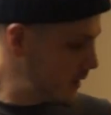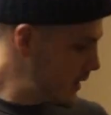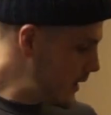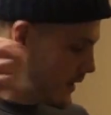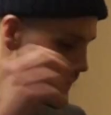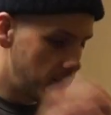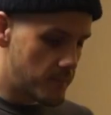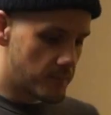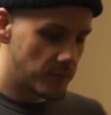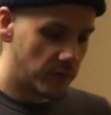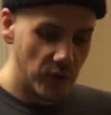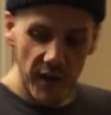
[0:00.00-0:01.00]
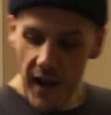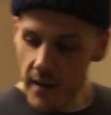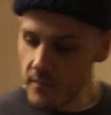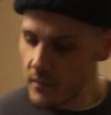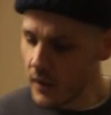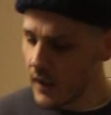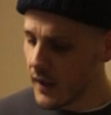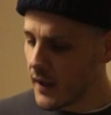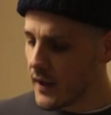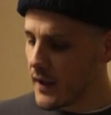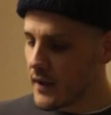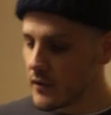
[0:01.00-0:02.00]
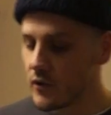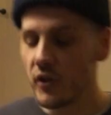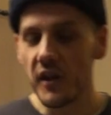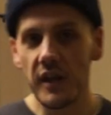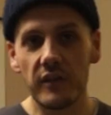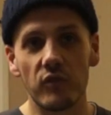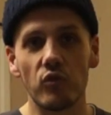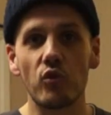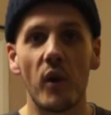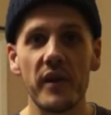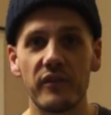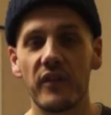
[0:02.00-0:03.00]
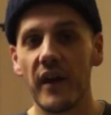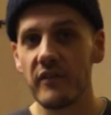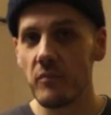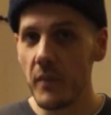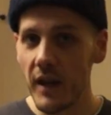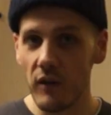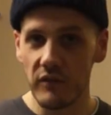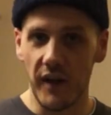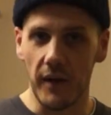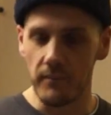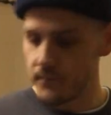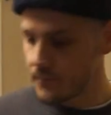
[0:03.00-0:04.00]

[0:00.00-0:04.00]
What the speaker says: For the lime, you need 25 ml of it.